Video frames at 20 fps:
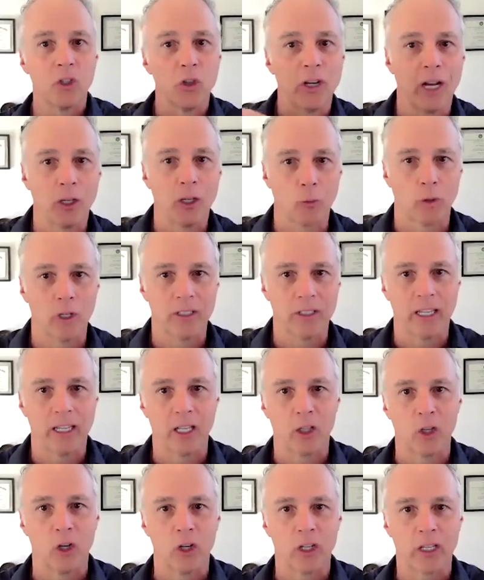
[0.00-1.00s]
Do you guys want to
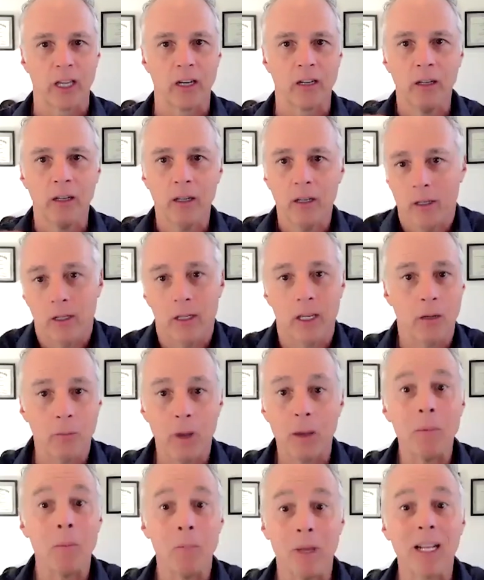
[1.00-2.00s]
take a look and maybe